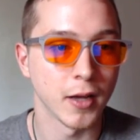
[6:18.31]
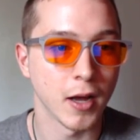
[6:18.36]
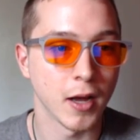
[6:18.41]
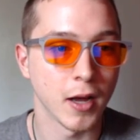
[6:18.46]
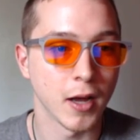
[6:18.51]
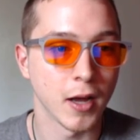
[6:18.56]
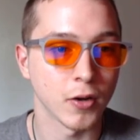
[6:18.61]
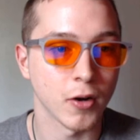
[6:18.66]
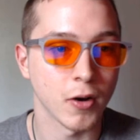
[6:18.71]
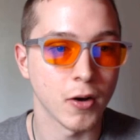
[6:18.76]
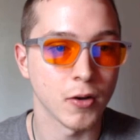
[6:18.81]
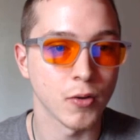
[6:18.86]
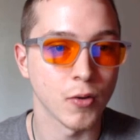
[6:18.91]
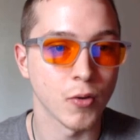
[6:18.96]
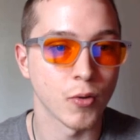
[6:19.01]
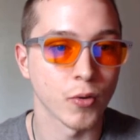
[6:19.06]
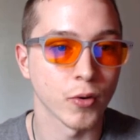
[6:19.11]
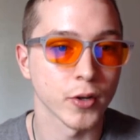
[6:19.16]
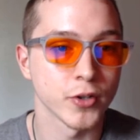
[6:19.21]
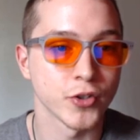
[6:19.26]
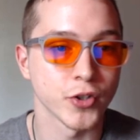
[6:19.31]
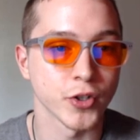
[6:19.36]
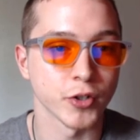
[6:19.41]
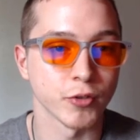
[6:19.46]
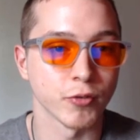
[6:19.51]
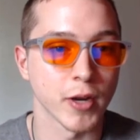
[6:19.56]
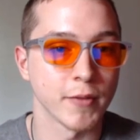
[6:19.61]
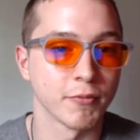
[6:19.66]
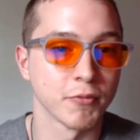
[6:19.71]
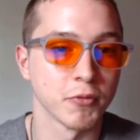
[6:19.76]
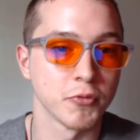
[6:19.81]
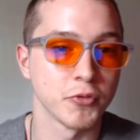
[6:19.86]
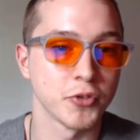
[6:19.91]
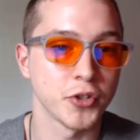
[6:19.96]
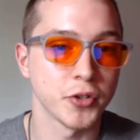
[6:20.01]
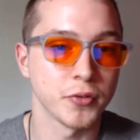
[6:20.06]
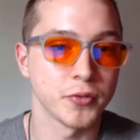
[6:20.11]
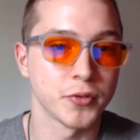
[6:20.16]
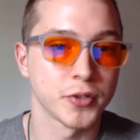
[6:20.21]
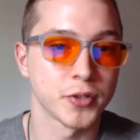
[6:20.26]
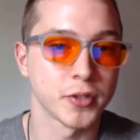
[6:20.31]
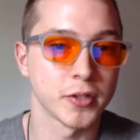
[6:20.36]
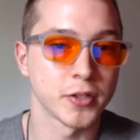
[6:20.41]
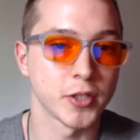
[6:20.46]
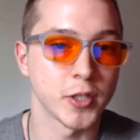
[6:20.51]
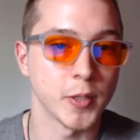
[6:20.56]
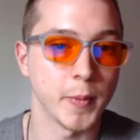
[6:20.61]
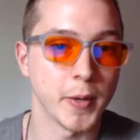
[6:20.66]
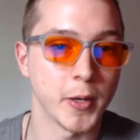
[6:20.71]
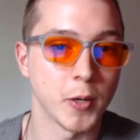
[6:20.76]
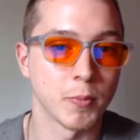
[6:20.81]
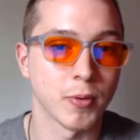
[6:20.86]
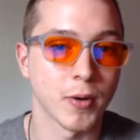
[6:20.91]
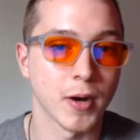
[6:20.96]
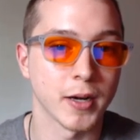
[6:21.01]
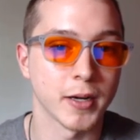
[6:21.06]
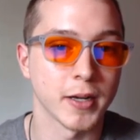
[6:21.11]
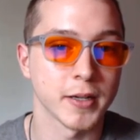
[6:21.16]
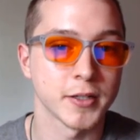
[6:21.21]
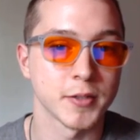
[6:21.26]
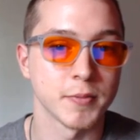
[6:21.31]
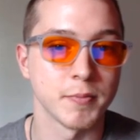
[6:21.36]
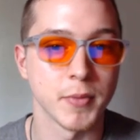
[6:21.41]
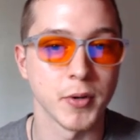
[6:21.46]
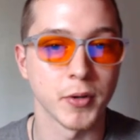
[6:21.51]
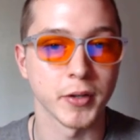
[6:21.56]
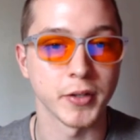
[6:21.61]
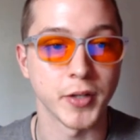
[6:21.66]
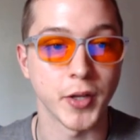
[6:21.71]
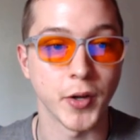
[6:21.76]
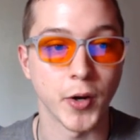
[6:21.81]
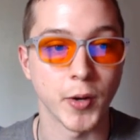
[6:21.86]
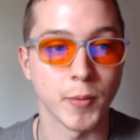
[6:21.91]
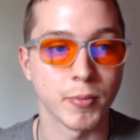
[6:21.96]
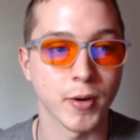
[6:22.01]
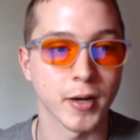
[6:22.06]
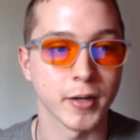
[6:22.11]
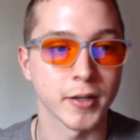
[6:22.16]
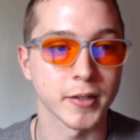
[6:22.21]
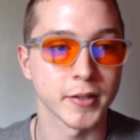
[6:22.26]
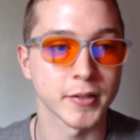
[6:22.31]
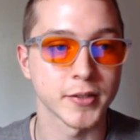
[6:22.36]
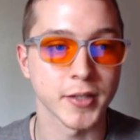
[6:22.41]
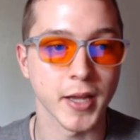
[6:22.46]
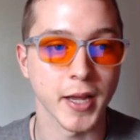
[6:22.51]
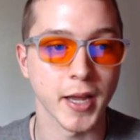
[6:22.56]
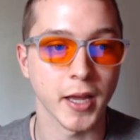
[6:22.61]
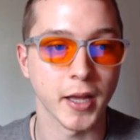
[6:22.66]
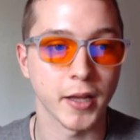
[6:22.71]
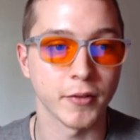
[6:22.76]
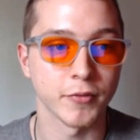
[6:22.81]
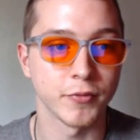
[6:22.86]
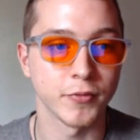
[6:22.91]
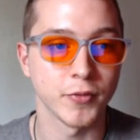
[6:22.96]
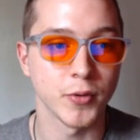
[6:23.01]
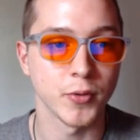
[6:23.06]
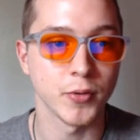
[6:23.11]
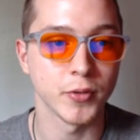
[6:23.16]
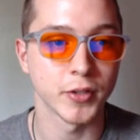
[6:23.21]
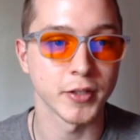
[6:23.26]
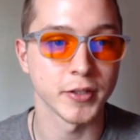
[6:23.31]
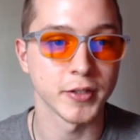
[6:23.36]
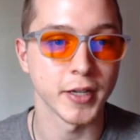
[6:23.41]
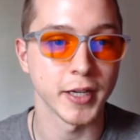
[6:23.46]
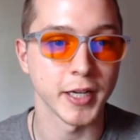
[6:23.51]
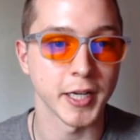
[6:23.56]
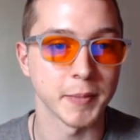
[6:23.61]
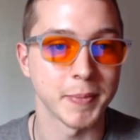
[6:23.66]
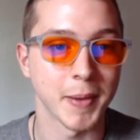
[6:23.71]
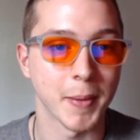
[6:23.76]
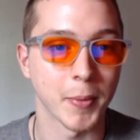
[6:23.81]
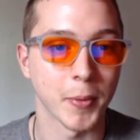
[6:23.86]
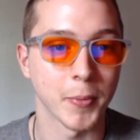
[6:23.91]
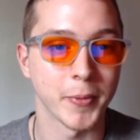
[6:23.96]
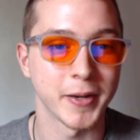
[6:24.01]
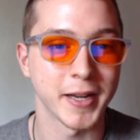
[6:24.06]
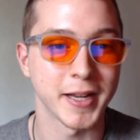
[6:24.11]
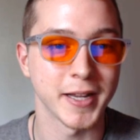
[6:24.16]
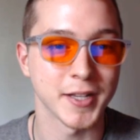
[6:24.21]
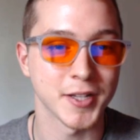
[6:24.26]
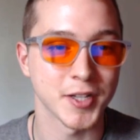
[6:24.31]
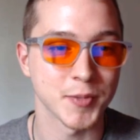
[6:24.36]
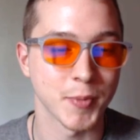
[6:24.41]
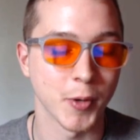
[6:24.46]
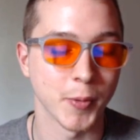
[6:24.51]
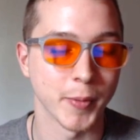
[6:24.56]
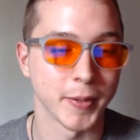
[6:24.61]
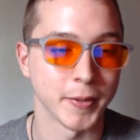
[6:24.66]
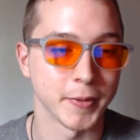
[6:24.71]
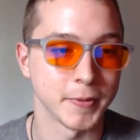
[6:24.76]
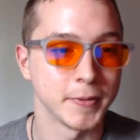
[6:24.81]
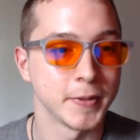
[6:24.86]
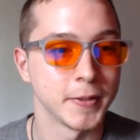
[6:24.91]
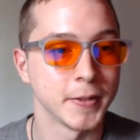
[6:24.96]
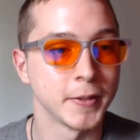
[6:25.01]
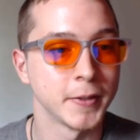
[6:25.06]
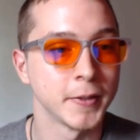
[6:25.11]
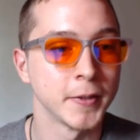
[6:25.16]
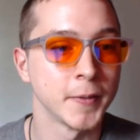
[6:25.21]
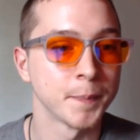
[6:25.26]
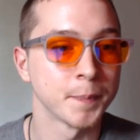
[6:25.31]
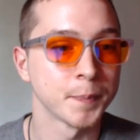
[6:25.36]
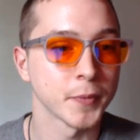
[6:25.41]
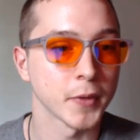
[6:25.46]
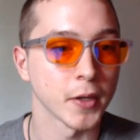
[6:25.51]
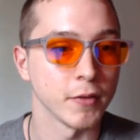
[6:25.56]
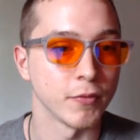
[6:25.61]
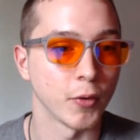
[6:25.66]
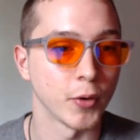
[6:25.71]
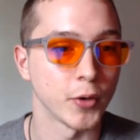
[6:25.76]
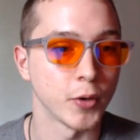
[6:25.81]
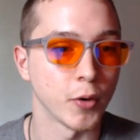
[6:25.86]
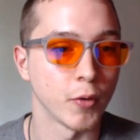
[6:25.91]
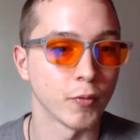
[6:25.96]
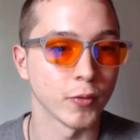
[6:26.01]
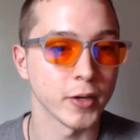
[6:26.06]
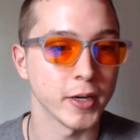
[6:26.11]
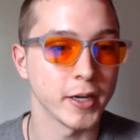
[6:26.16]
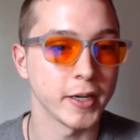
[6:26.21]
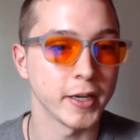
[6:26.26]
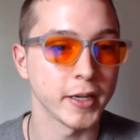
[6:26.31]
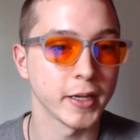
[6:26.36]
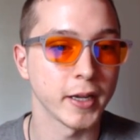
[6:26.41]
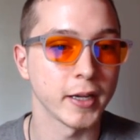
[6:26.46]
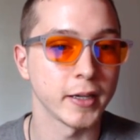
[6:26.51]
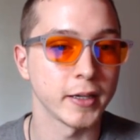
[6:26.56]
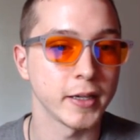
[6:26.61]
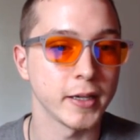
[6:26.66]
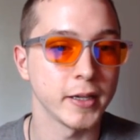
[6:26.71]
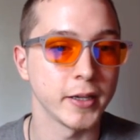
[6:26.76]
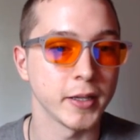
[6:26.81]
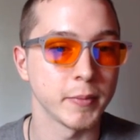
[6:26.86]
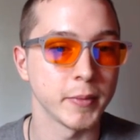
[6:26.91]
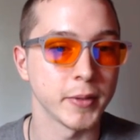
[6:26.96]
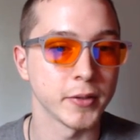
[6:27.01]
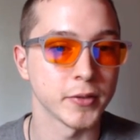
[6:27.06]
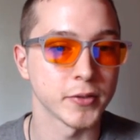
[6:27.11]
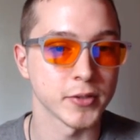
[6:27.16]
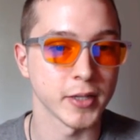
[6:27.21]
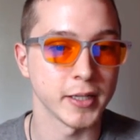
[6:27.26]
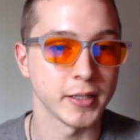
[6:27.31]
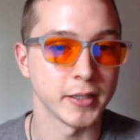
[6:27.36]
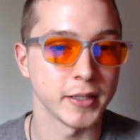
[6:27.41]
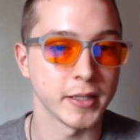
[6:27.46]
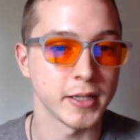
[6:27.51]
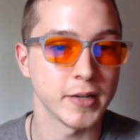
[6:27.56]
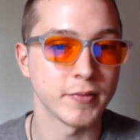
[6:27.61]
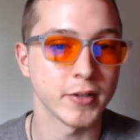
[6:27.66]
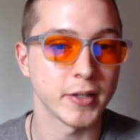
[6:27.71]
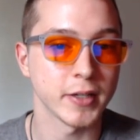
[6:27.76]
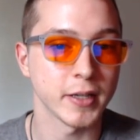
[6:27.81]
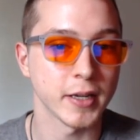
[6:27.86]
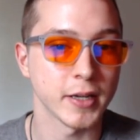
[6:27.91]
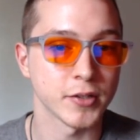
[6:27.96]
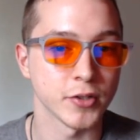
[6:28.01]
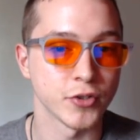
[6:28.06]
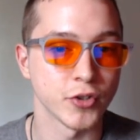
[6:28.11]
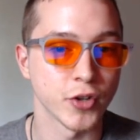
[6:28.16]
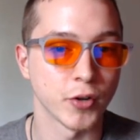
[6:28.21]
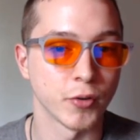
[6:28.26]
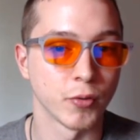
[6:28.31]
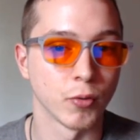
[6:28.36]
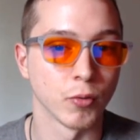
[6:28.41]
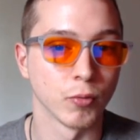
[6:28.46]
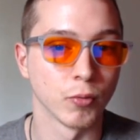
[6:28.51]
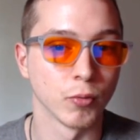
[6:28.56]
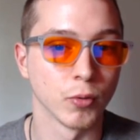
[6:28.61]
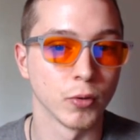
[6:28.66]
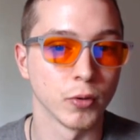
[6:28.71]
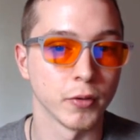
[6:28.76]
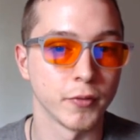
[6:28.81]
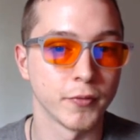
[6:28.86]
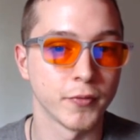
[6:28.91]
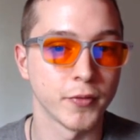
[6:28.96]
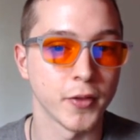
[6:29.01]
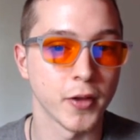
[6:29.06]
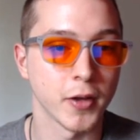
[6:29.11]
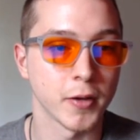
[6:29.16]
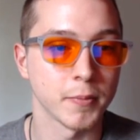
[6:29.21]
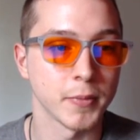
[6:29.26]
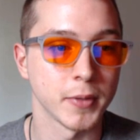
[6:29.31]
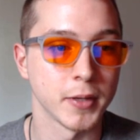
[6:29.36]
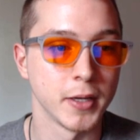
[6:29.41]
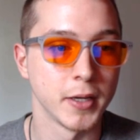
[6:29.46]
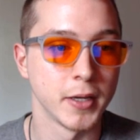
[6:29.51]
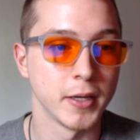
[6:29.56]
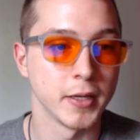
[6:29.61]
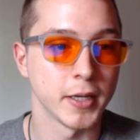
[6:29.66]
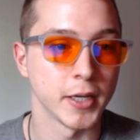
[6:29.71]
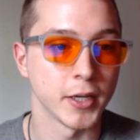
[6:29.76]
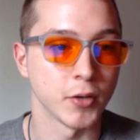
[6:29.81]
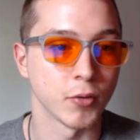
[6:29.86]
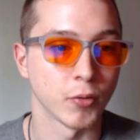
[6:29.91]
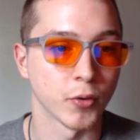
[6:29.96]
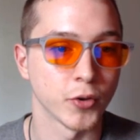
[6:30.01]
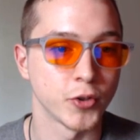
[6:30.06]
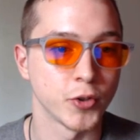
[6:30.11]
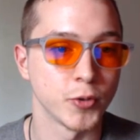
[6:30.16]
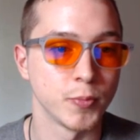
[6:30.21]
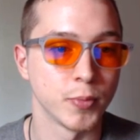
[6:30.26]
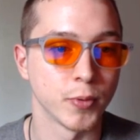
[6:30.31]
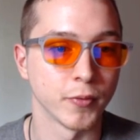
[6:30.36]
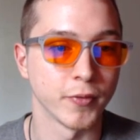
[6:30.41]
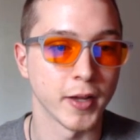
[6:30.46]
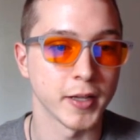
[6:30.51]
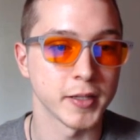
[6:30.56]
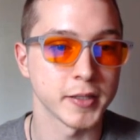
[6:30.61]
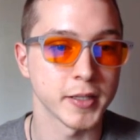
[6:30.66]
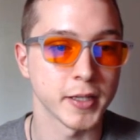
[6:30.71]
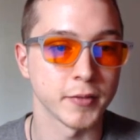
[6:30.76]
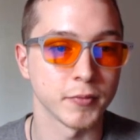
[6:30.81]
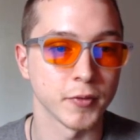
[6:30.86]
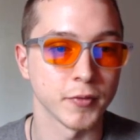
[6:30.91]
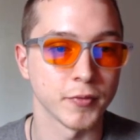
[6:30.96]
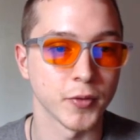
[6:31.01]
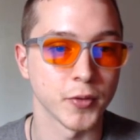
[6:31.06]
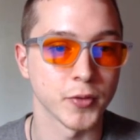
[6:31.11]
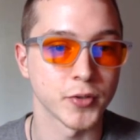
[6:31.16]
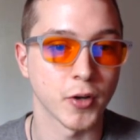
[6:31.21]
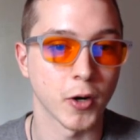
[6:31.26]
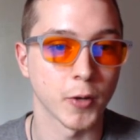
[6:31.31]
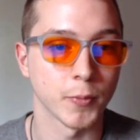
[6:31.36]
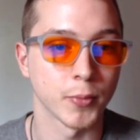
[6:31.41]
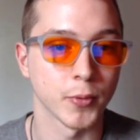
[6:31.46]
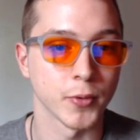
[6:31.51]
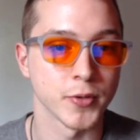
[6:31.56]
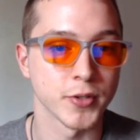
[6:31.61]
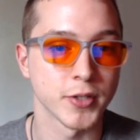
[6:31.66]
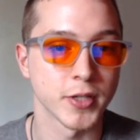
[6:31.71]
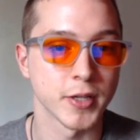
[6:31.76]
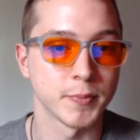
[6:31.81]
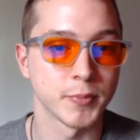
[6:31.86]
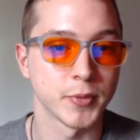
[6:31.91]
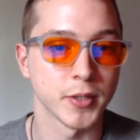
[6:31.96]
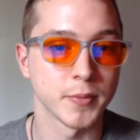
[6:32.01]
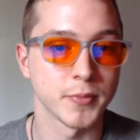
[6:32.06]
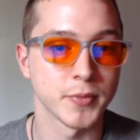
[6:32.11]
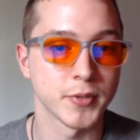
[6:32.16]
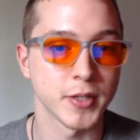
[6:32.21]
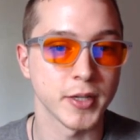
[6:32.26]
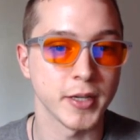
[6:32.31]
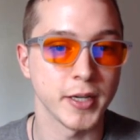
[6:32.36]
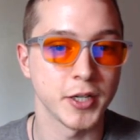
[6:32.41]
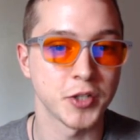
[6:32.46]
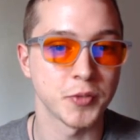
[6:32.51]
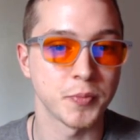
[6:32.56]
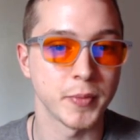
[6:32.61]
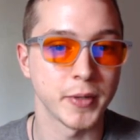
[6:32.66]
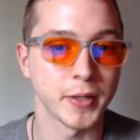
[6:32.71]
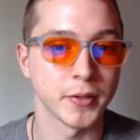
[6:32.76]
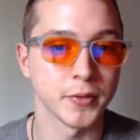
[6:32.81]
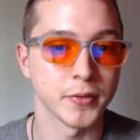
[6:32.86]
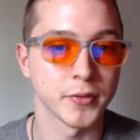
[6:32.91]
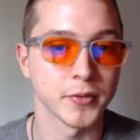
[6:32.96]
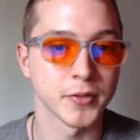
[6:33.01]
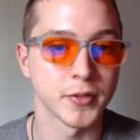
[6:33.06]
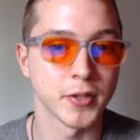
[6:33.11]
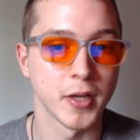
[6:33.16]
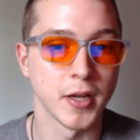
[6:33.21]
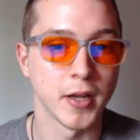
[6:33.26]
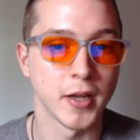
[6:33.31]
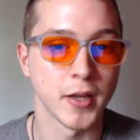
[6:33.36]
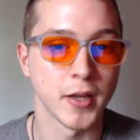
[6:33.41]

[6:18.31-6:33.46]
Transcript: alcohol, orange and grapefruit juice, tomato products, milk and dairy products, and food containing peppermint and spearmint. Avoid overeating and eating meals late in the evening as a general rule of thumb in order to prevent and reverse heartburn symptoms. Eat meals